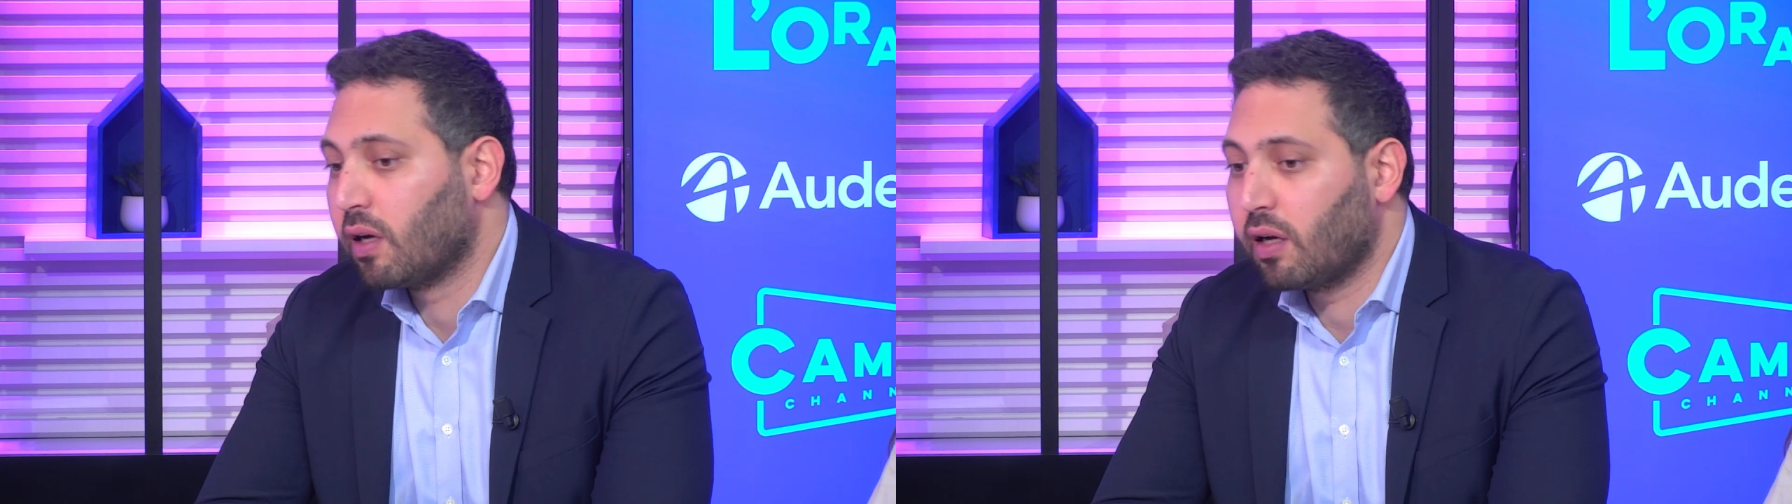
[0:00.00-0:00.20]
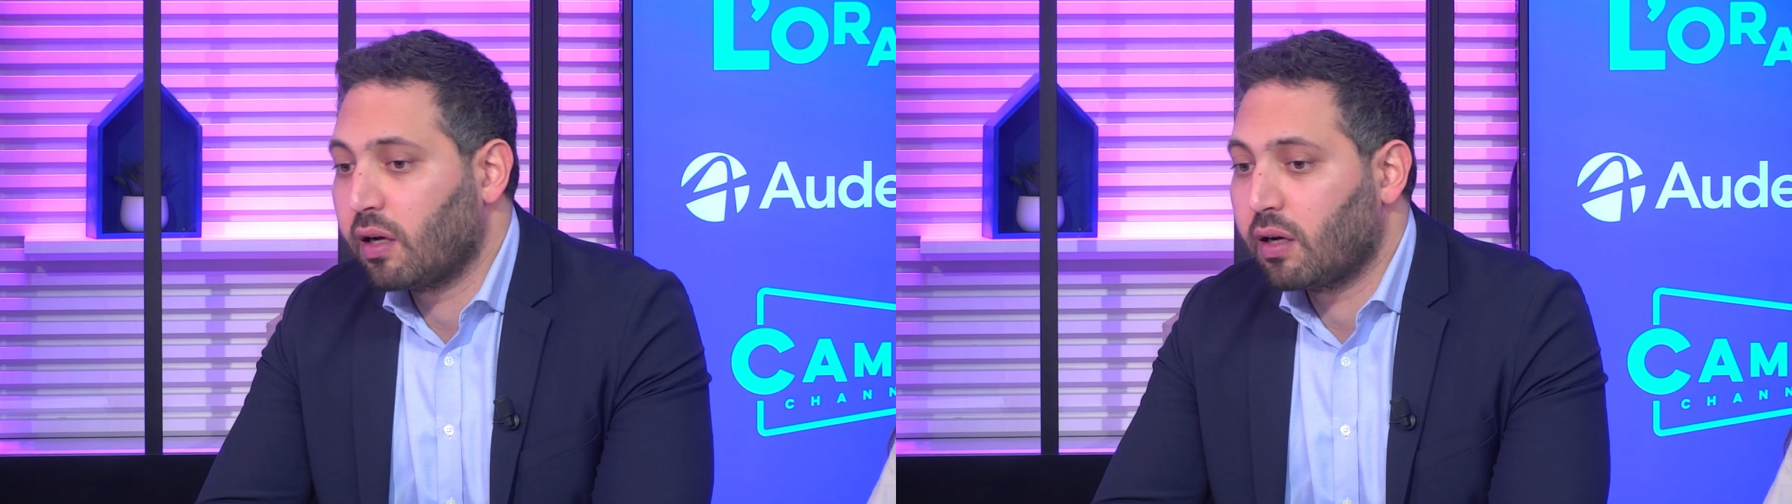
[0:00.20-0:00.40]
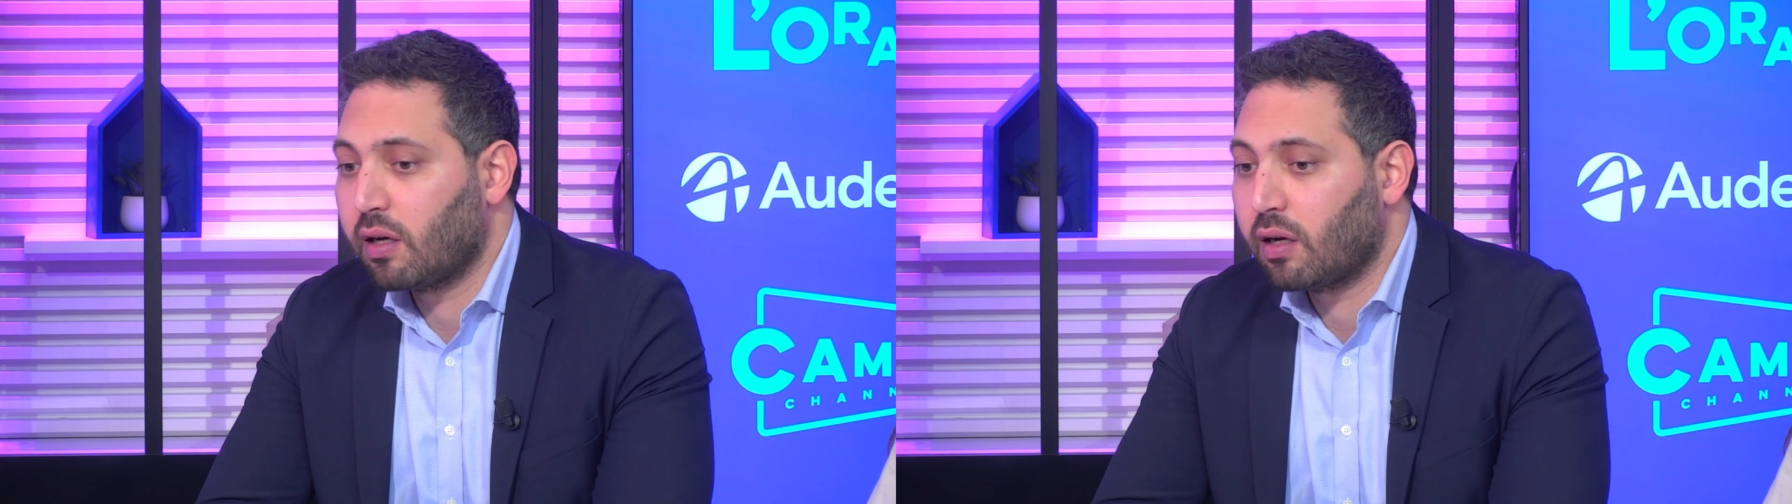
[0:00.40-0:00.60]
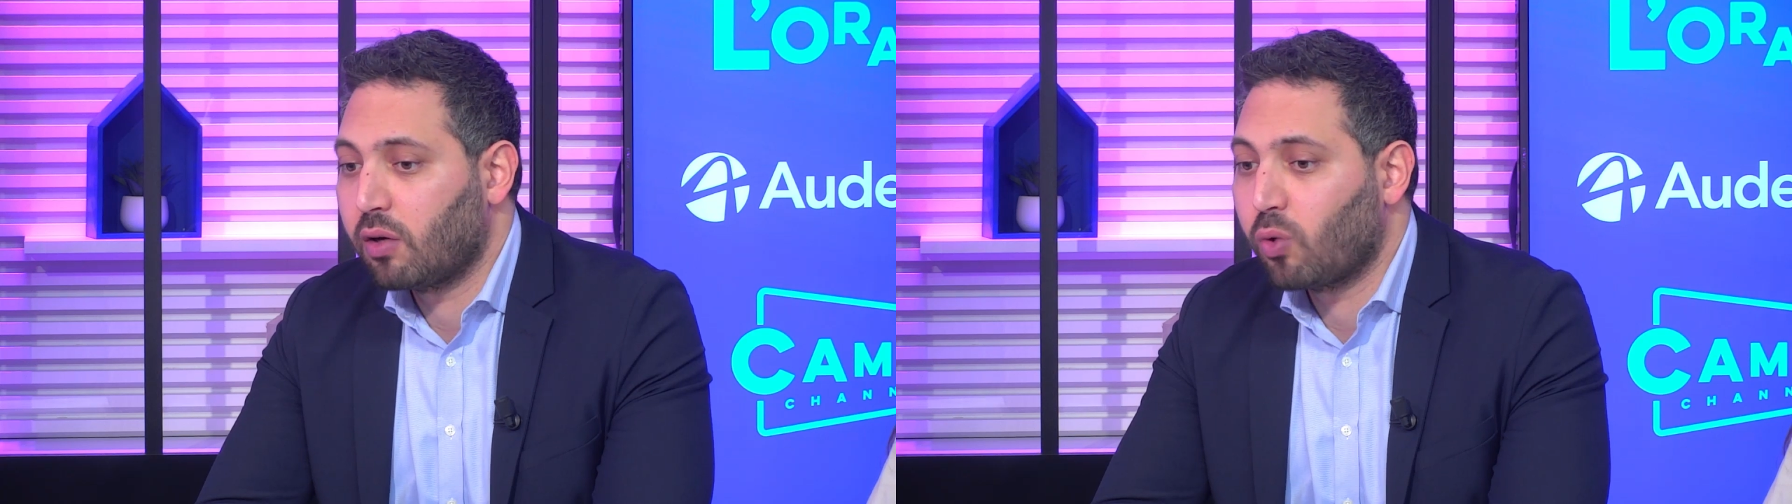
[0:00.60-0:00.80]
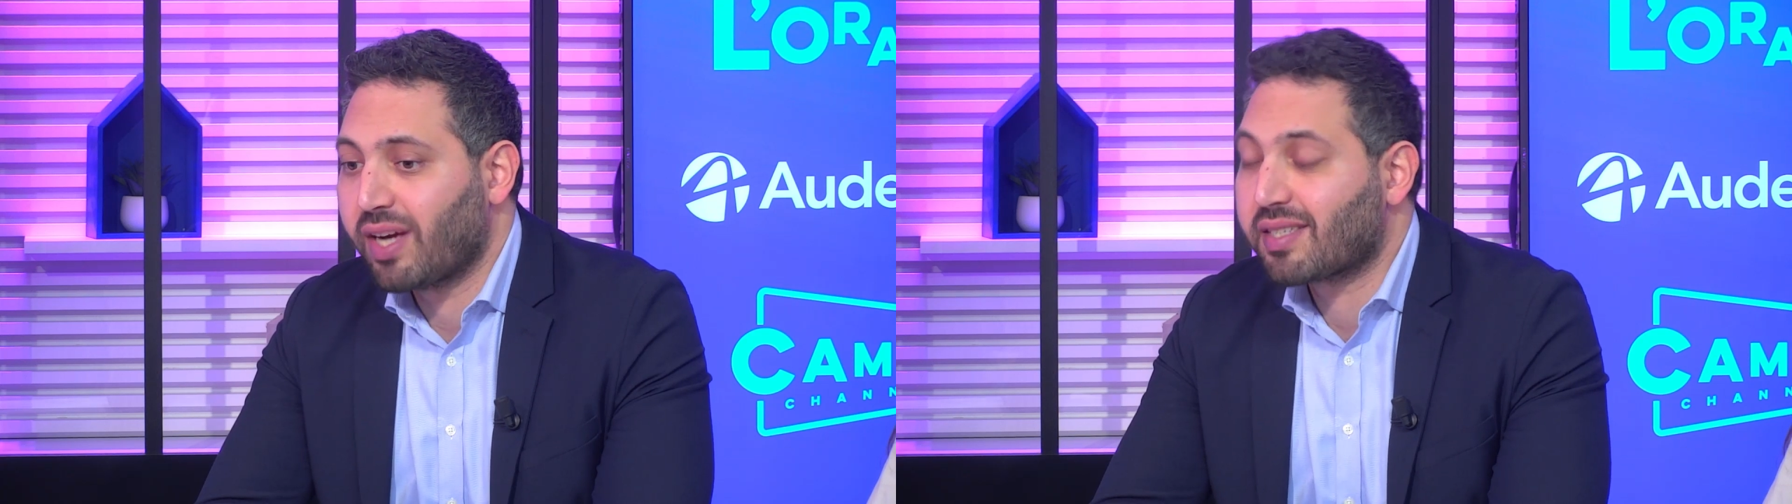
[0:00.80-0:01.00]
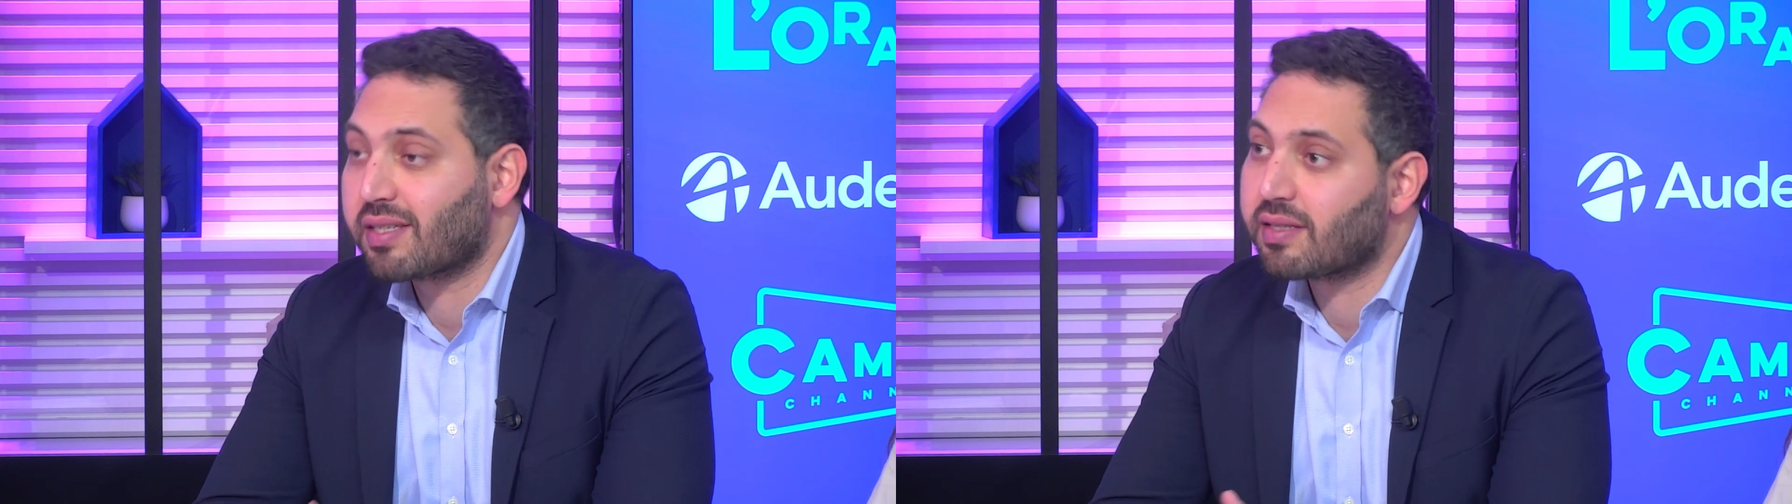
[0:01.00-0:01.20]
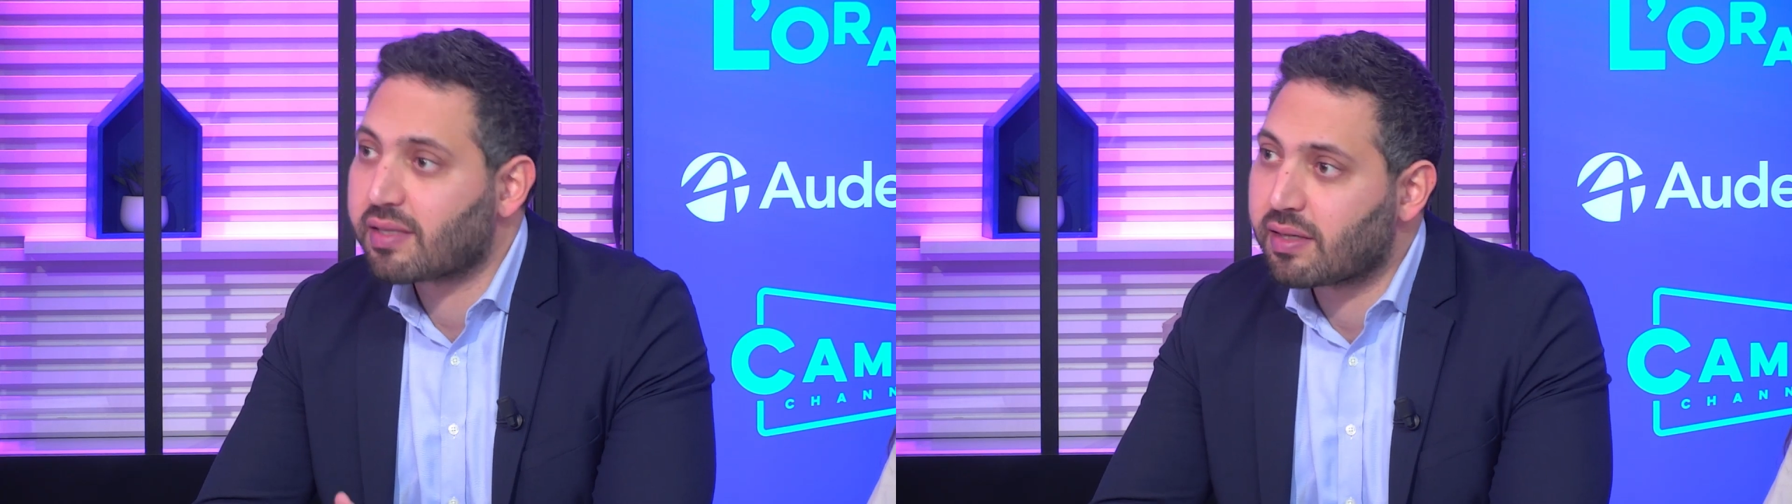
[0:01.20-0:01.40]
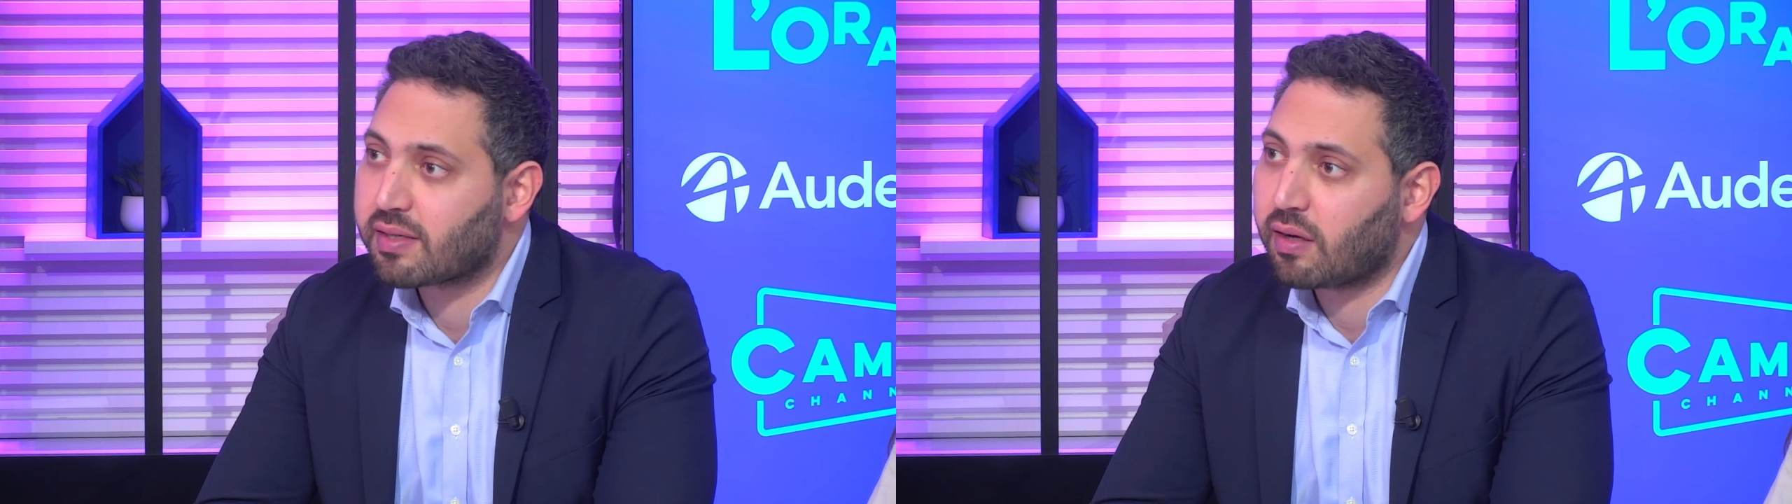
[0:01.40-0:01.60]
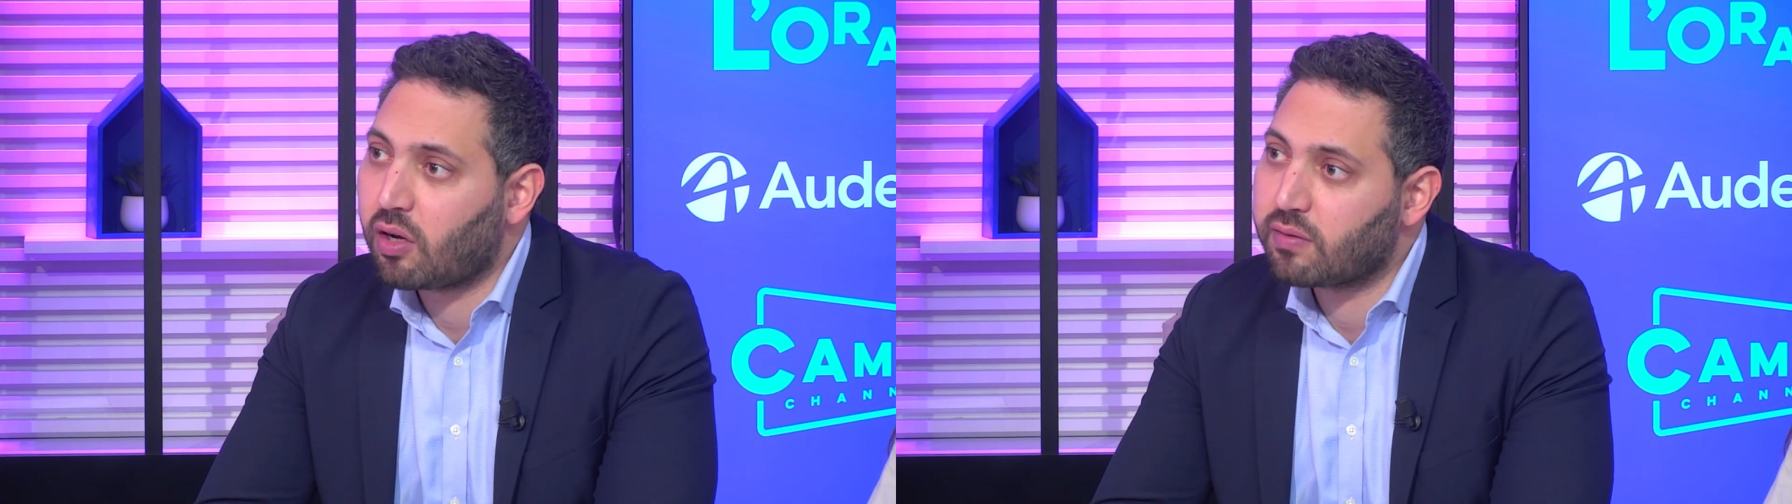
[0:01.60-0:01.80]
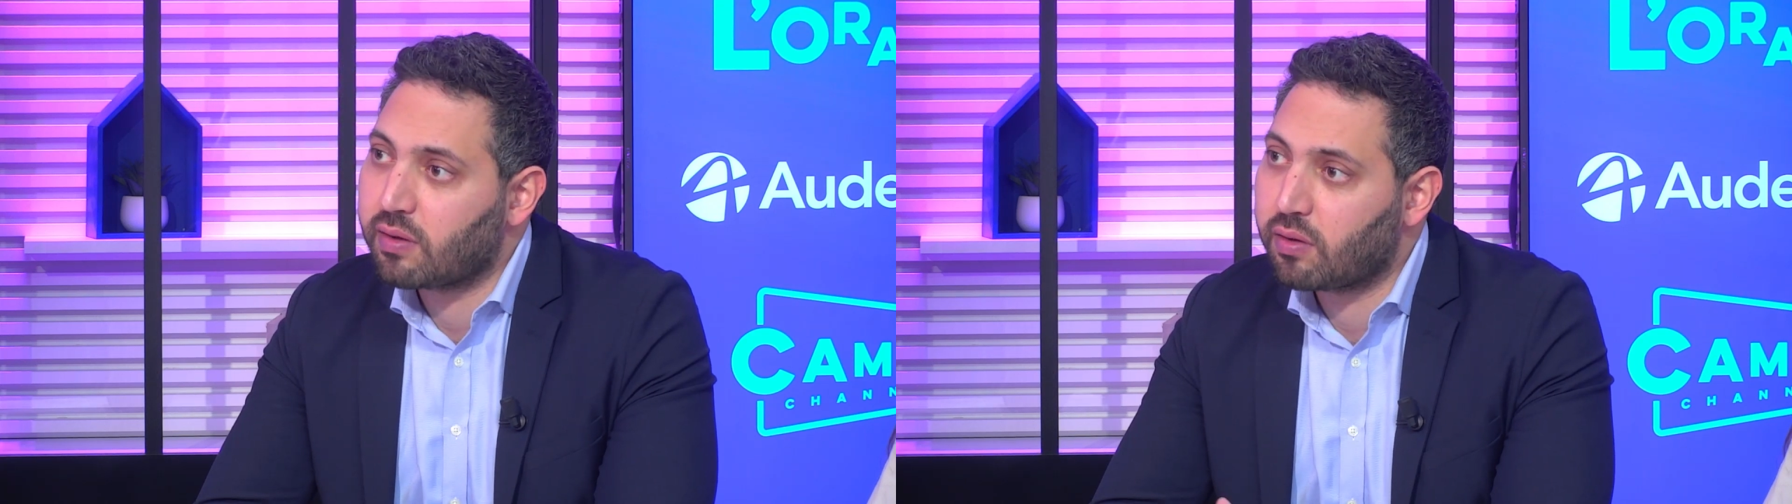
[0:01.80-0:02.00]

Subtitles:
who assist us a lot